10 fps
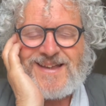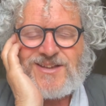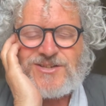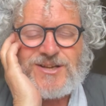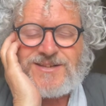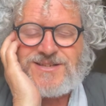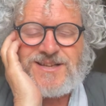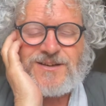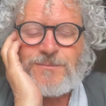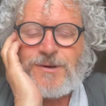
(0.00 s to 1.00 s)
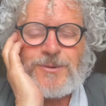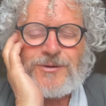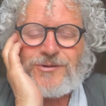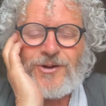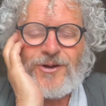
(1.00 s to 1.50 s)
So let's take a
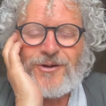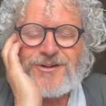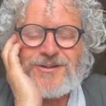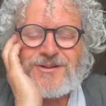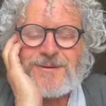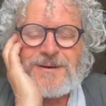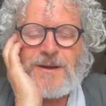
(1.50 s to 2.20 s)
moment to honor them